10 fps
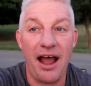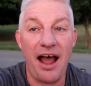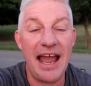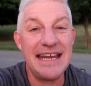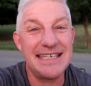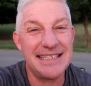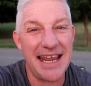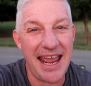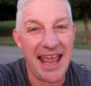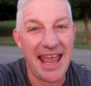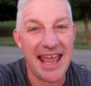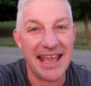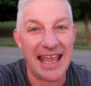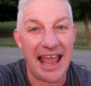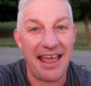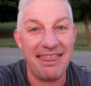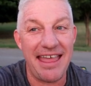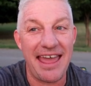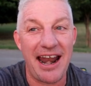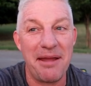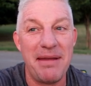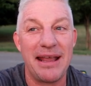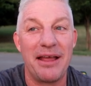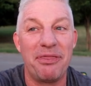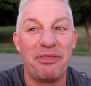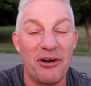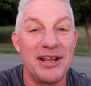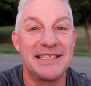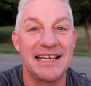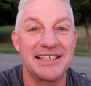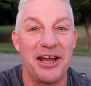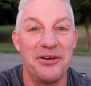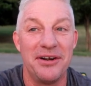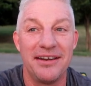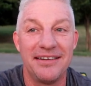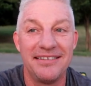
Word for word: I tank, and then I make it thirty-six hundred.